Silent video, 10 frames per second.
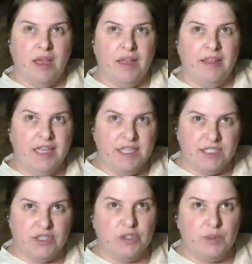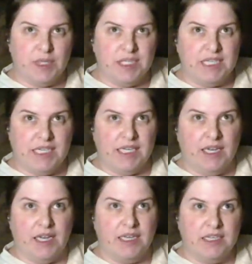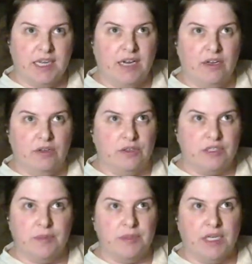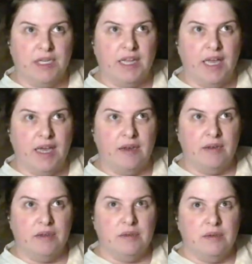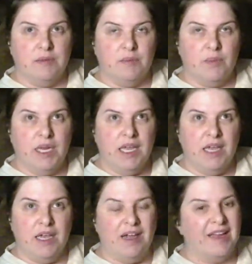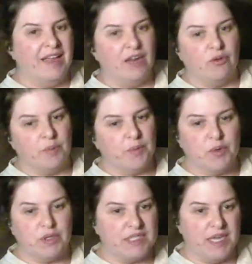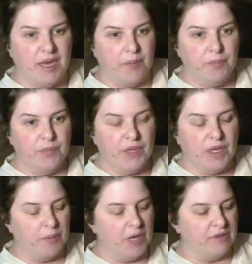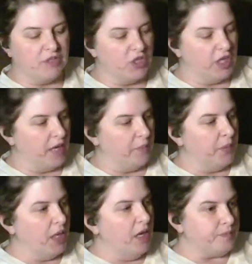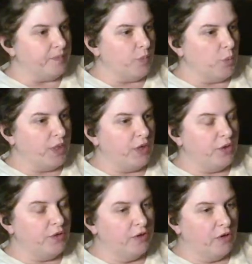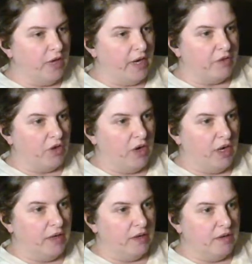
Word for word: I think it starts with a D, like Dale or something like that. I can't I can't remember his name. I'm gonna have to look it up. We don't know if they're alive or not.